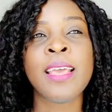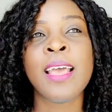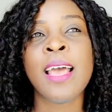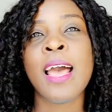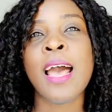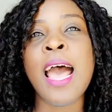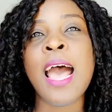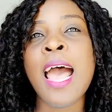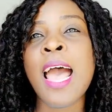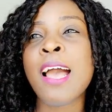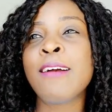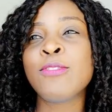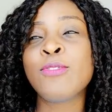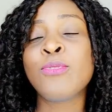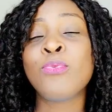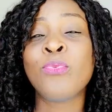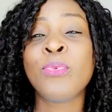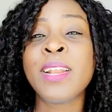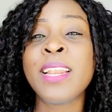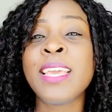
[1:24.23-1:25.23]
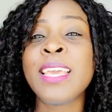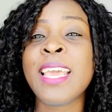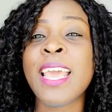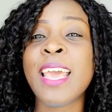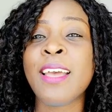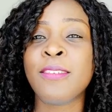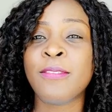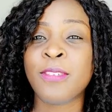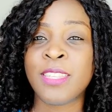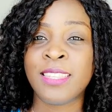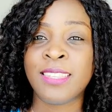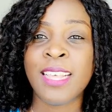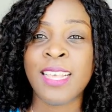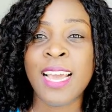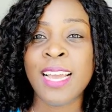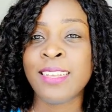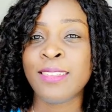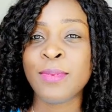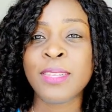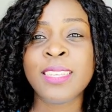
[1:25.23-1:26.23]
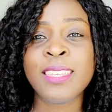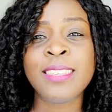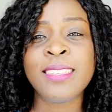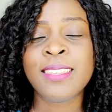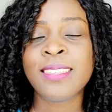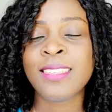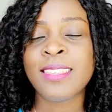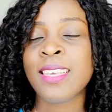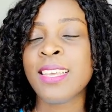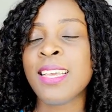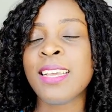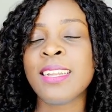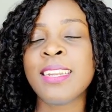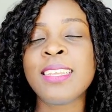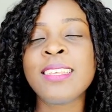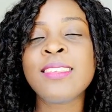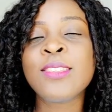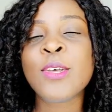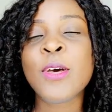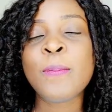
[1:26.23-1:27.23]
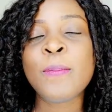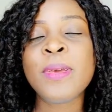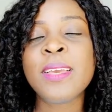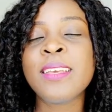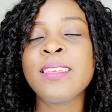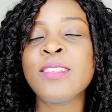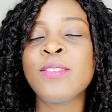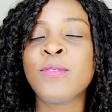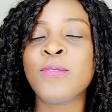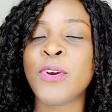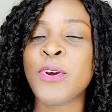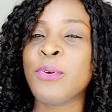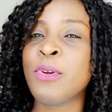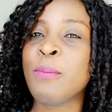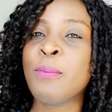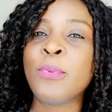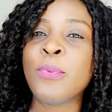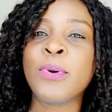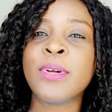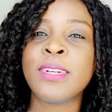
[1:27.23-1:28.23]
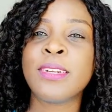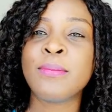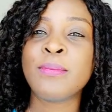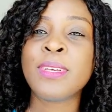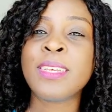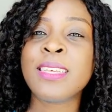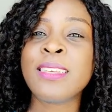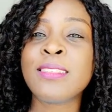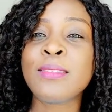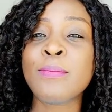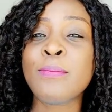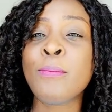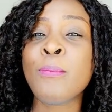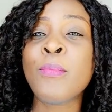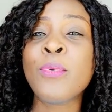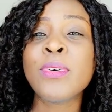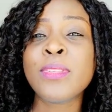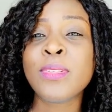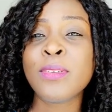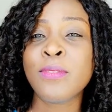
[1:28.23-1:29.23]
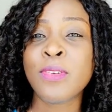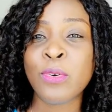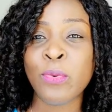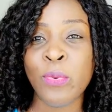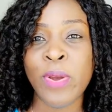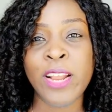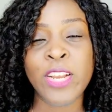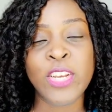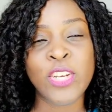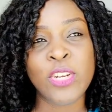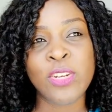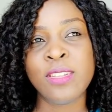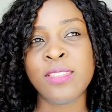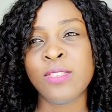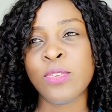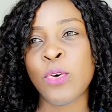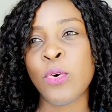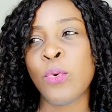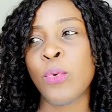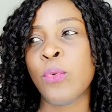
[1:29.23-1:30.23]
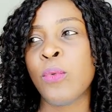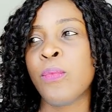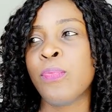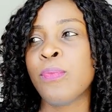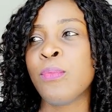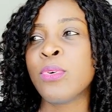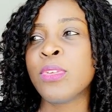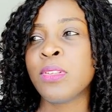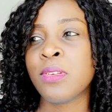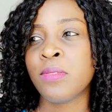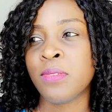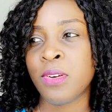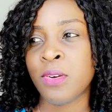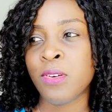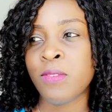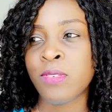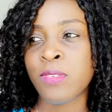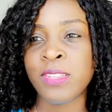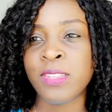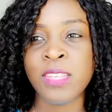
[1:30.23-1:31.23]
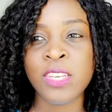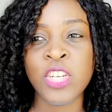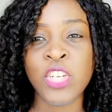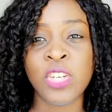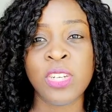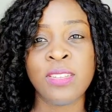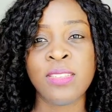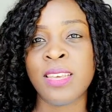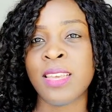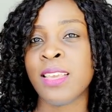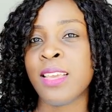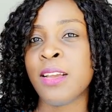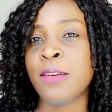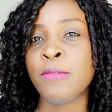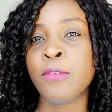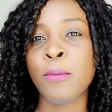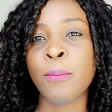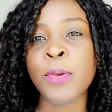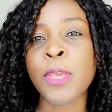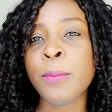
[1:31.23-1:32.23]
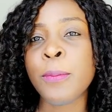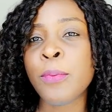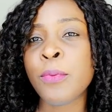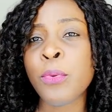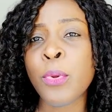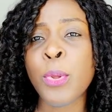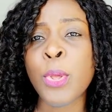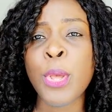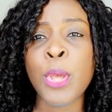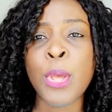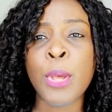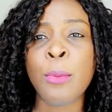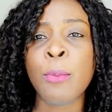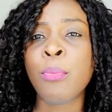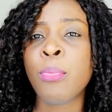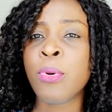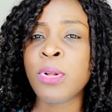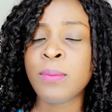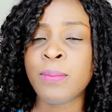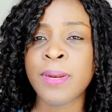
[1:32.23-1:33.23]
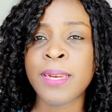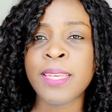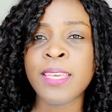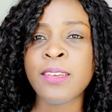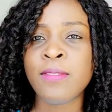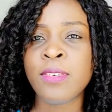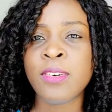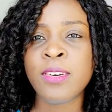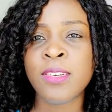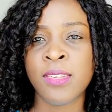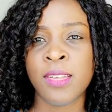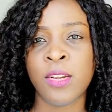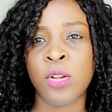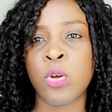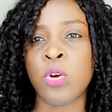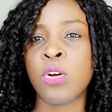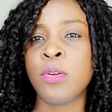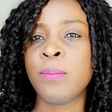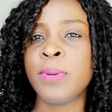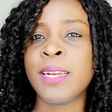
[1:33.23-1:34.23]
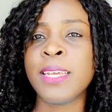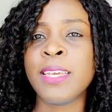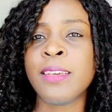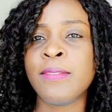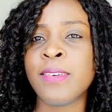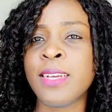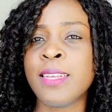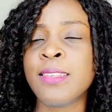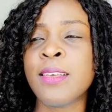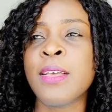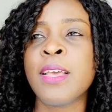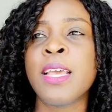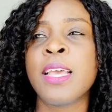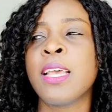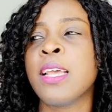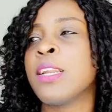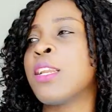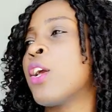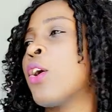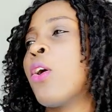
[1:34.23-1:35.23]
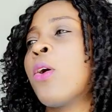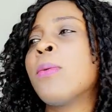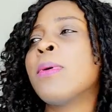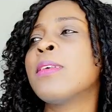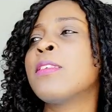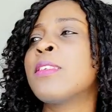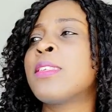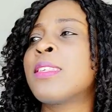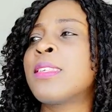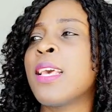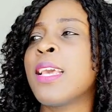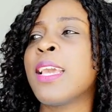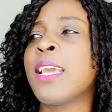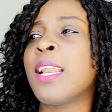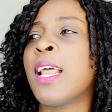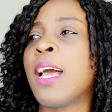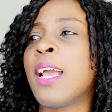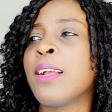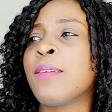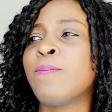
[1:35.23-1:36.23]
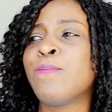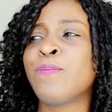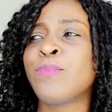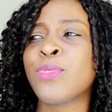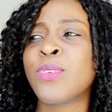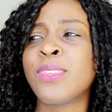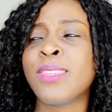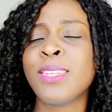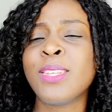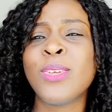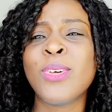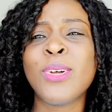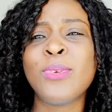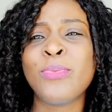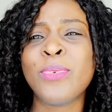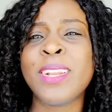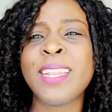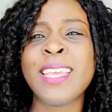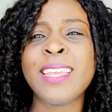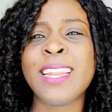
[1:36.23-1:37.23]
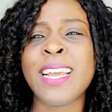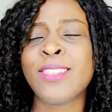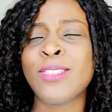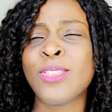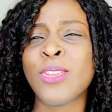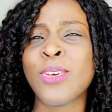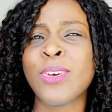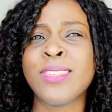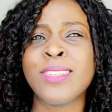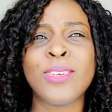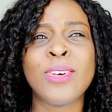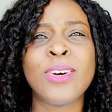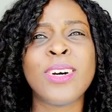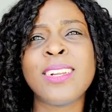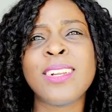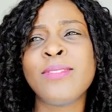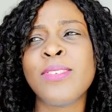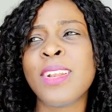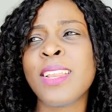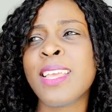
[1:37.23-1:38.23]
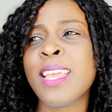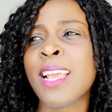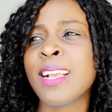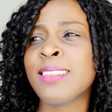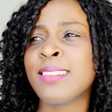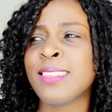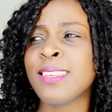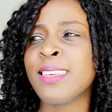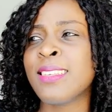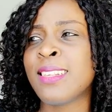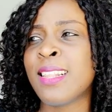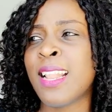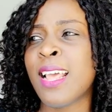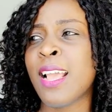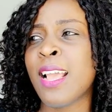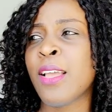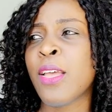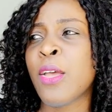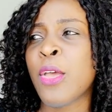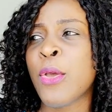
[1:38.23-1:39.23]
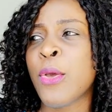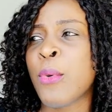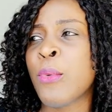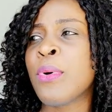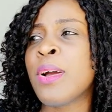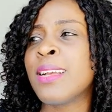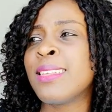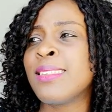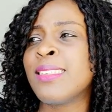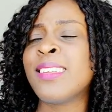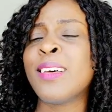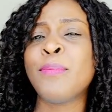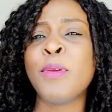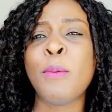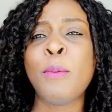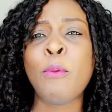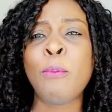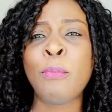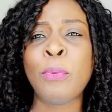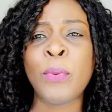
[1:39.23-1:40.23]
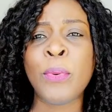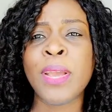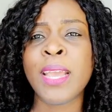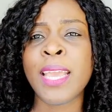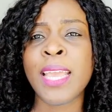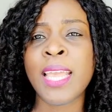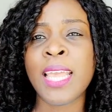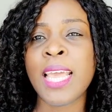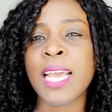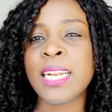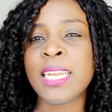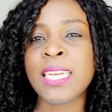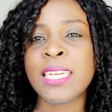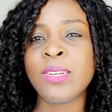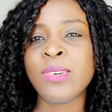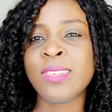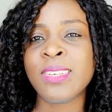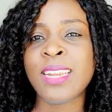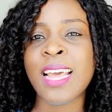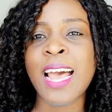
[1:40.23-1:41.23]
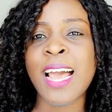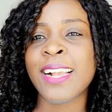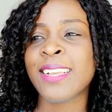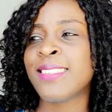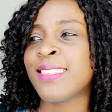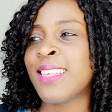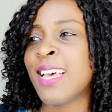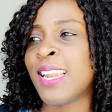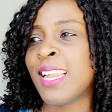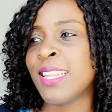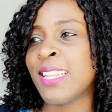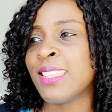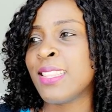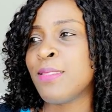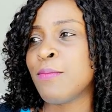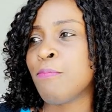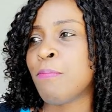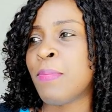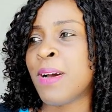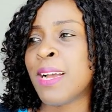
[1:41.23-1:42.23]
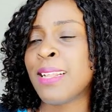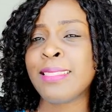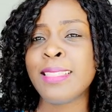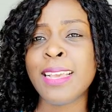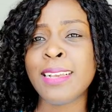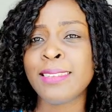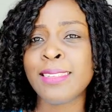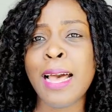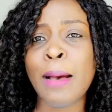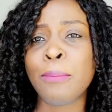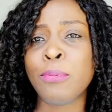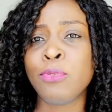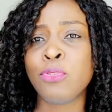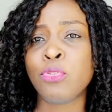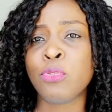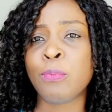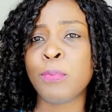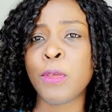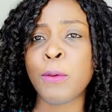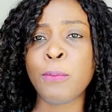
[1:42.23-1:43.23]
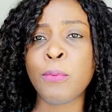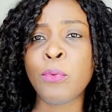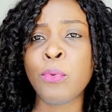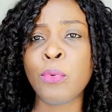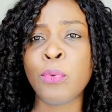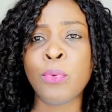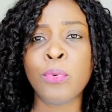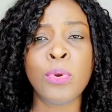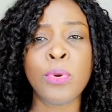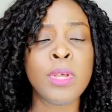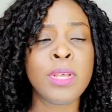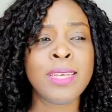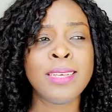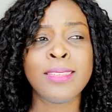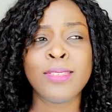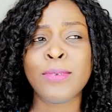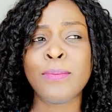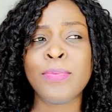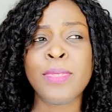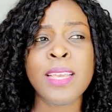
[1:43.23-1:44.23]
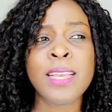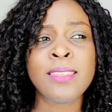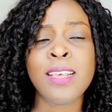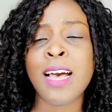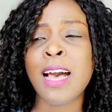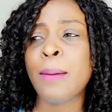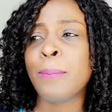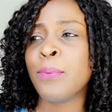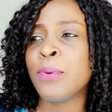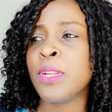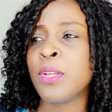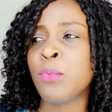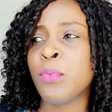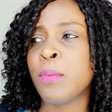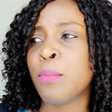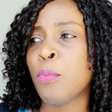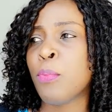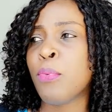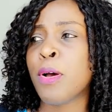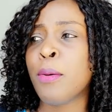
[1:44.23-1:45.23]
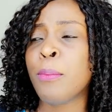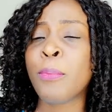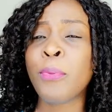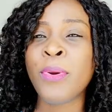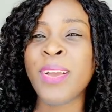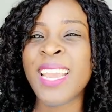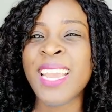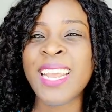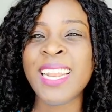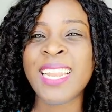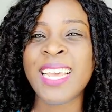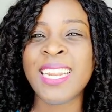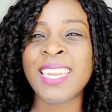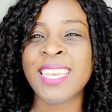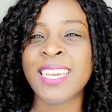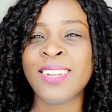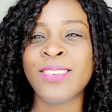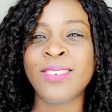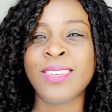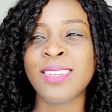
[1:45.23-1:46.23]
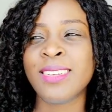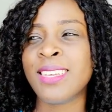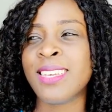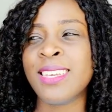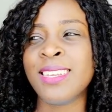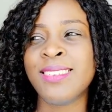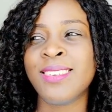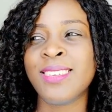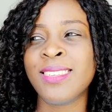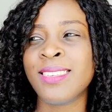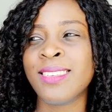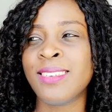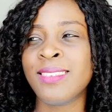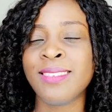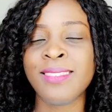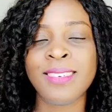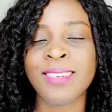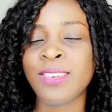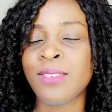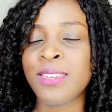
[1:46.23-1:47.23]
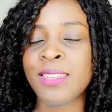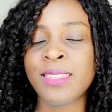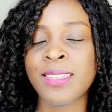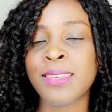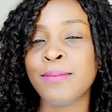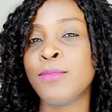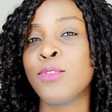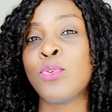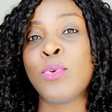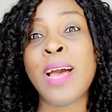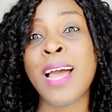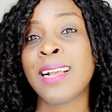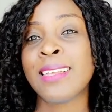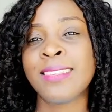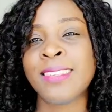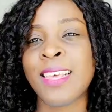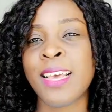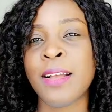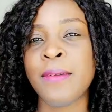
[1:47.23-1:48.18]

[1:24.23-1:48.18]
I have to really emphasize, because this topic is very important, because most of the questions or most of the conversations I hear from people, both believers and unbelievers, they always say, like, does God really exist? Like, why is it that people pray and he doesn't answer? Like, bad things happen to people, or some things are happening when people are praying and he doesn't seem to answer.